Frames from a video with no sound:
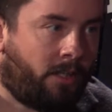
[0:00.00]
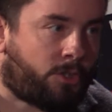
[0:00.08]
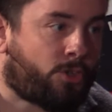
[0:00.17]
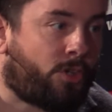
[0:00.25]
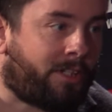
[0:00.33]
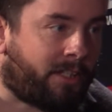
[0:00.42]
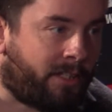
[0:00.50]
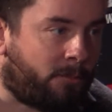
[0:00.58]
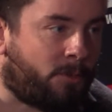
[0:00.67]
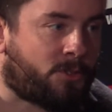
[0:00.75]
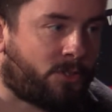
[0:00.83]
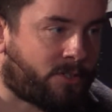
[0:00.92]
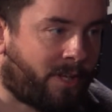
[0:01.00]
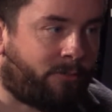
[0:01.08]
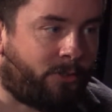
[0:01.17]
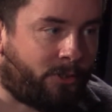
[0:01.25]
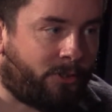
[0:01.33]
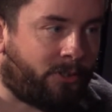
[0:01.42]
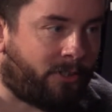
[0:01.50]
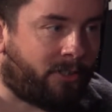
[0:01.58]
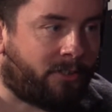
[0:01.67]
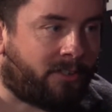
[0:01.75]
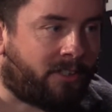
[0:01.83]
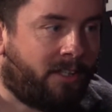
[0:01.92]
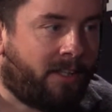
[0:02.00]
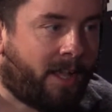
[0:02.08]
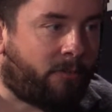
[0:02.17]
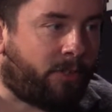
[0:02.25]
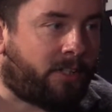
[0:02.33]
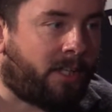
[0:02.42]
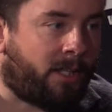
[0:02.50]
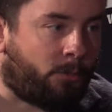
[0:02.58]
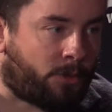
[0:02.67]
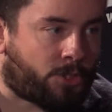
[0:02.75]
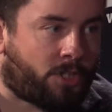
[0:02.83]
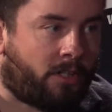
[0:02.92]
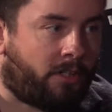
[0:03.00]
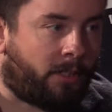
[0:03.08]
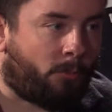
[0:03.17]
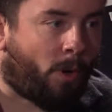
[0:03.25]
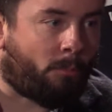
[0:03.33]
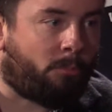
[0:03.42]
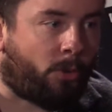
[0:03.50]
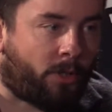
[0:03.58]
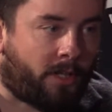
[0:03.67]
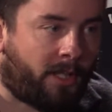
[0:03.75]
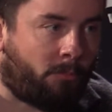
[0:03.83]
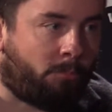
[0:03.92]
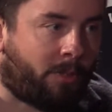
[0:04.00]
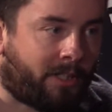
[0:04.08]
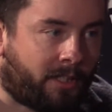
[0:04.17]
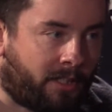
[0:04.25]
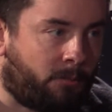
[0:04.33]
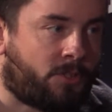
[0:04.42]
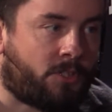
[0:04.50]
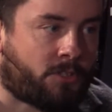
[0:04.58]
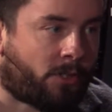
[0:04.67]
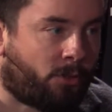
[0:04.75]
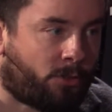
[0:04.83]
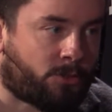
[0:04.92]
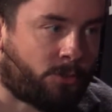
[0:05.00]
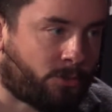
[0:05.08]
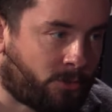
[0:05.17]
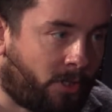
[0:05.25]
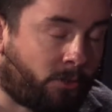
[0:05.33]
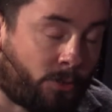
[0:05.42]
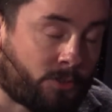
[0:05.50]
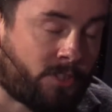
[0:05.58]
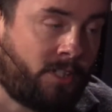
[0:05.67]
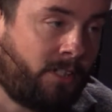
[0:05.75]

a trillion images every year, and every day we're sharing one point eight billion images across social, across